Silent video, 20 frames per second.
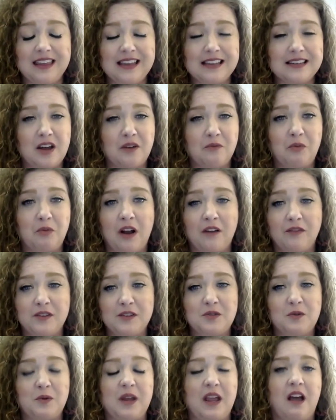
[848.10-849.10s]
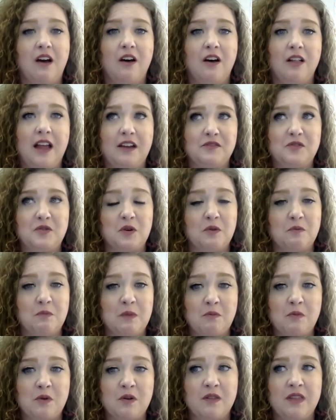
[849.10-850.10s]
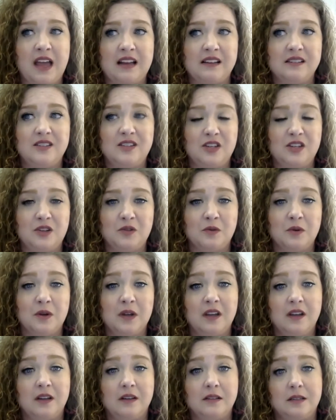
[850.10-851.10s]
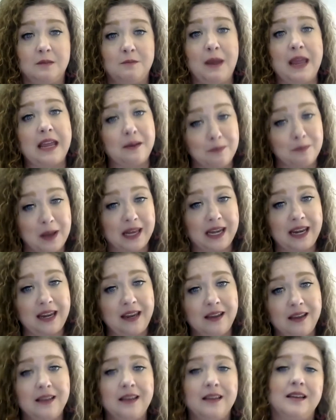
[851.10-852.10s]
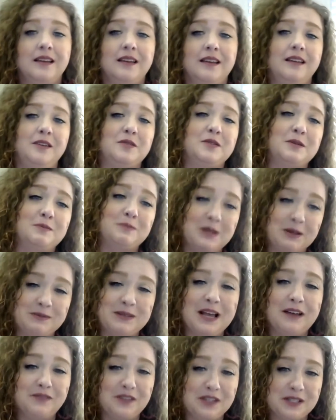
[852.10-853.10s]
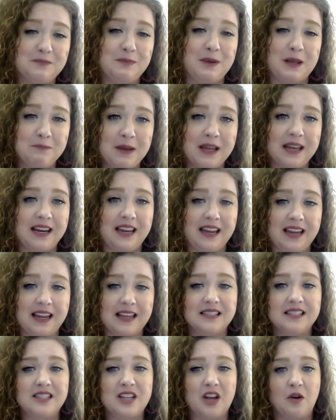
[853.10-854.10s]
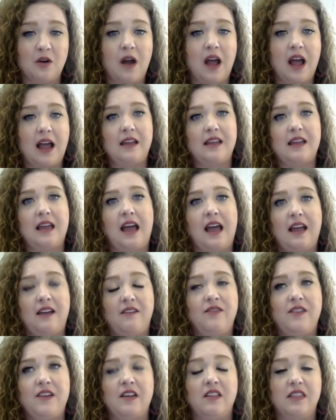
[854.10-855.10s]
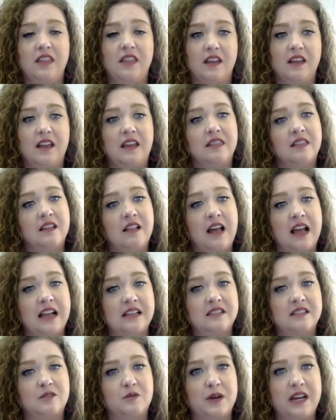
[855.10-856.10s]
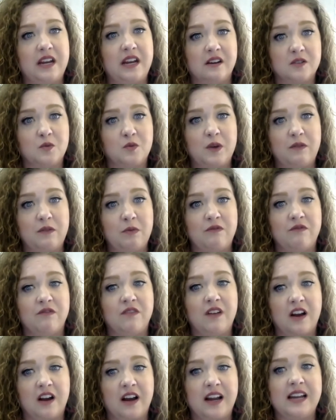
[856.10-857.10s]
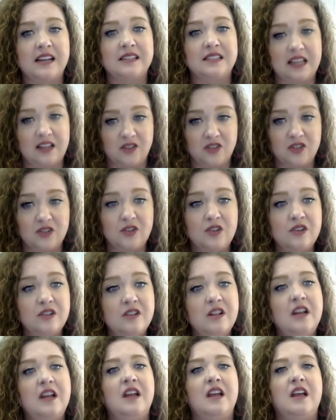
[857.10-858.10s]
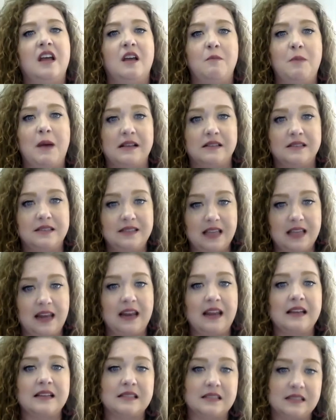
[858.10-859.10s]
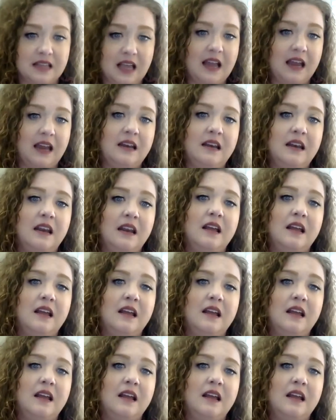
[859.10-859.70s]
in nonprofits, we all have to remember that to make money, you sometimes have to spend money. And so I feel that in the last 3 years, we've been very intentional about setting aside,